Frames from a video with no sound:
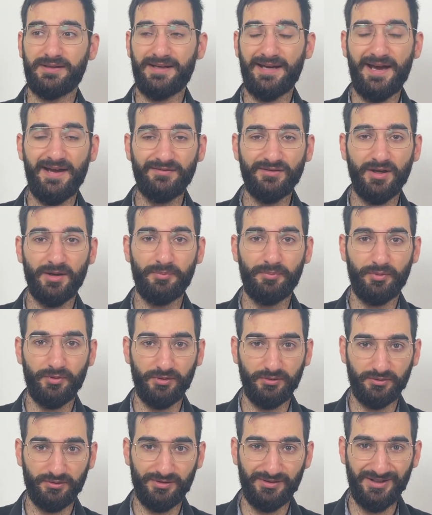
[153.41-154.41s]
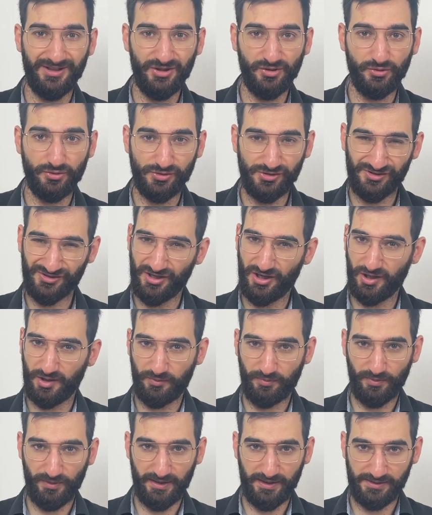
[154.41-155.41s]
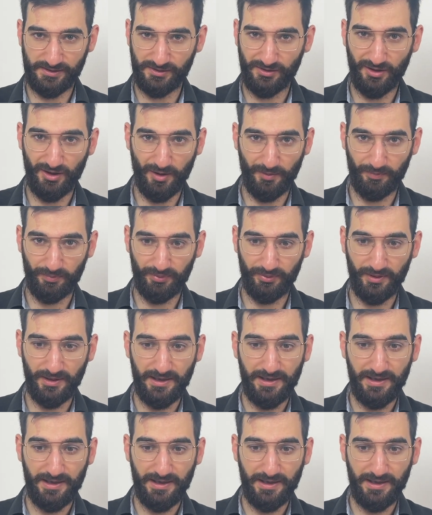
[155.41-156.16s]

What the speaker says: catapult NIO stock price up.